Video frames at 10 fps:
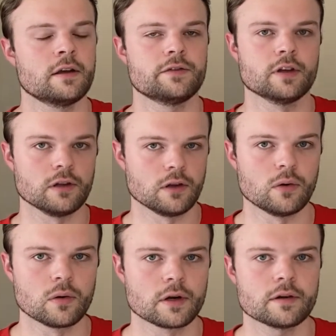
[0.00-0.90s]
the
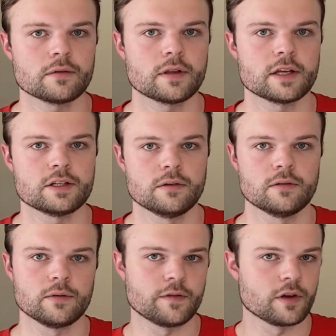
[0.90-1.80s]
lore that
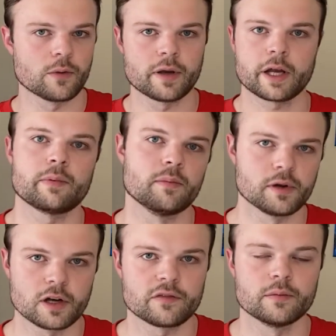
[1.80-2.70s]
if you go pick up a
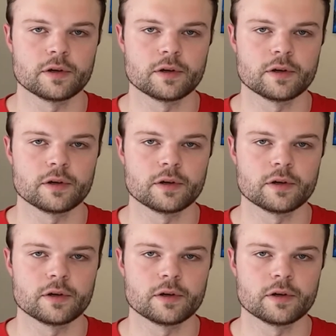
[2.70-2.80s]
book off a